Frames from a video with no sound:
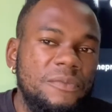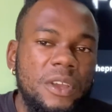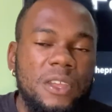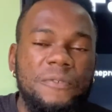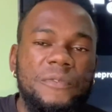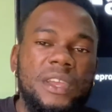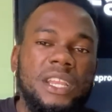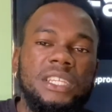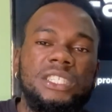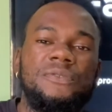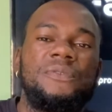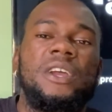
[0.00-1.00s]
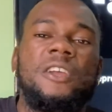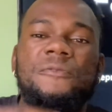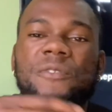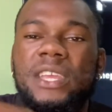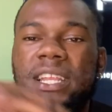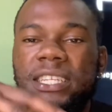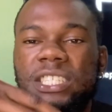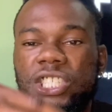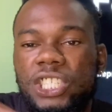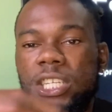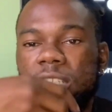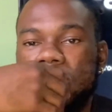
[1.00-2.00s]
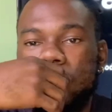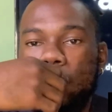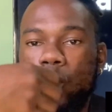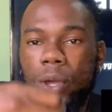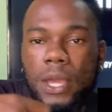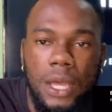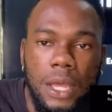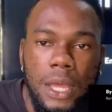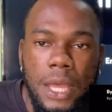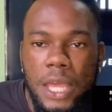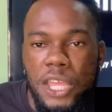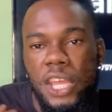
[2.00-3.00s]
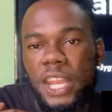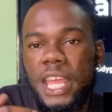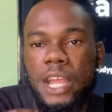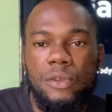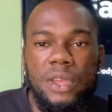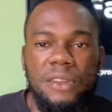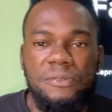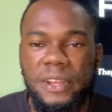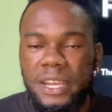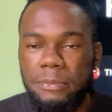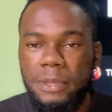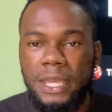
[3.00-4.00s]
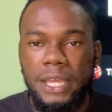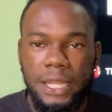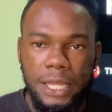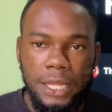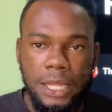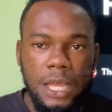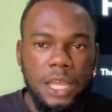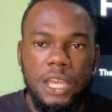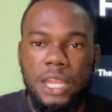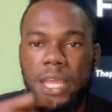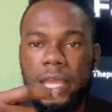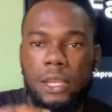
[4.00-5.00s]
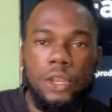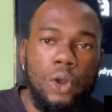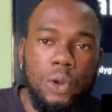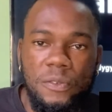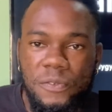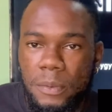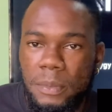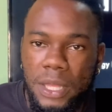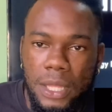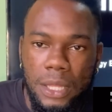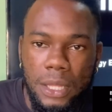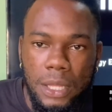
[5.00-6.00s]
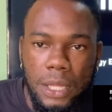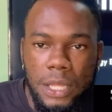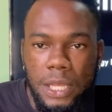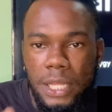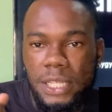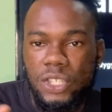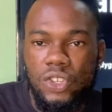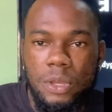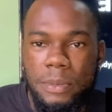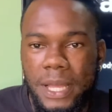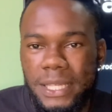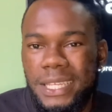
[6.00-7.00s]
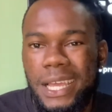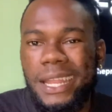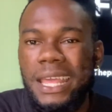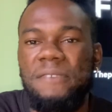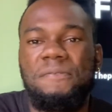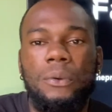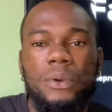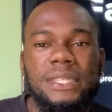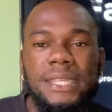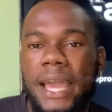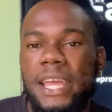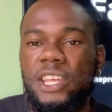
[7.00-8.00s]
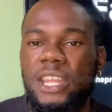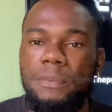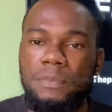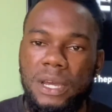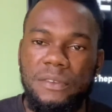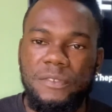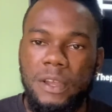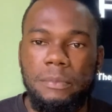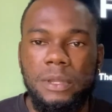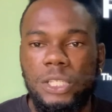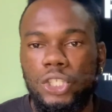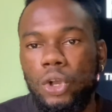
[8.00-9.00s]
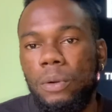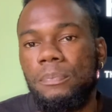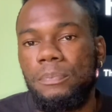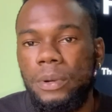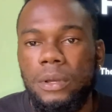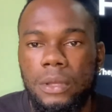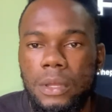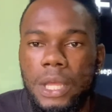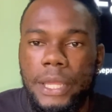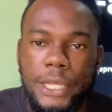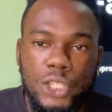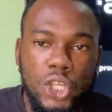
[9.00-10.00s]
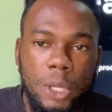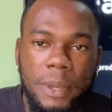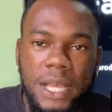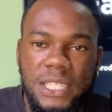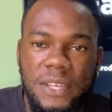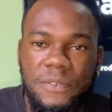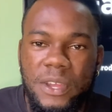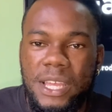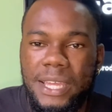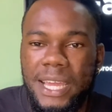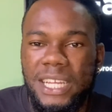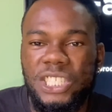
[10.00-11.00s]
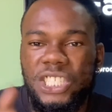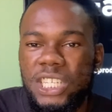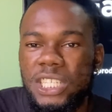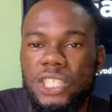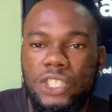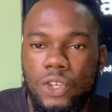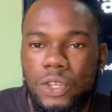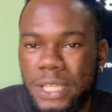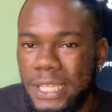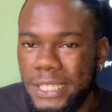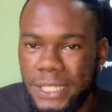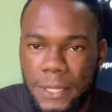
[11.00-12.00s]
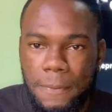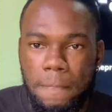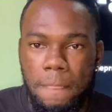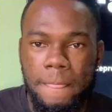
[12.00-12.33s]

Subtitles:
From your feelings change so quick, you ain't real from the beginning. You ain't down for me. You see me and say, you ain't feel side the pan from the jump. You see me and say, from you can change so easy.